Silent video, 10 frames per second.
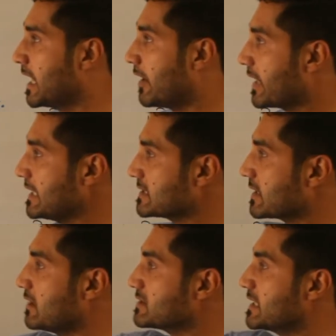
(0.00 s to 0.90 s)
Okay, so
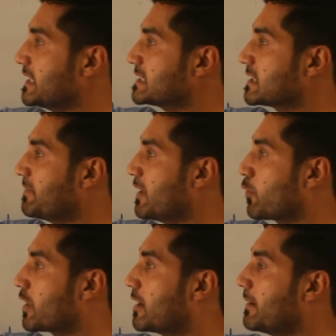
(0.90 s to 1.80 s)
now see, to be
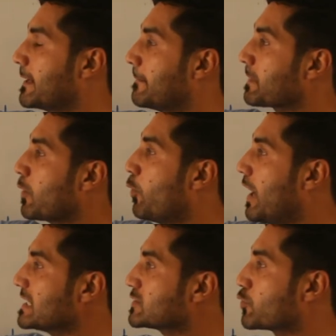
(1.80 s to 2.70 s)
verb,
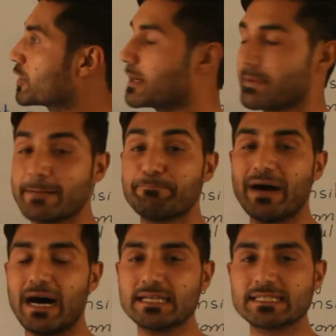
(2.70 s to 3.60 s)
was, were in
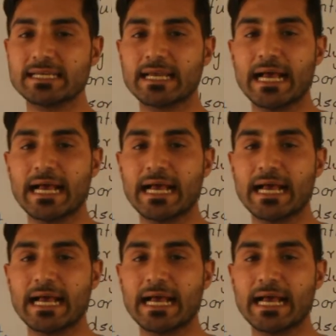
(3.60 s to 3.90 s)
past.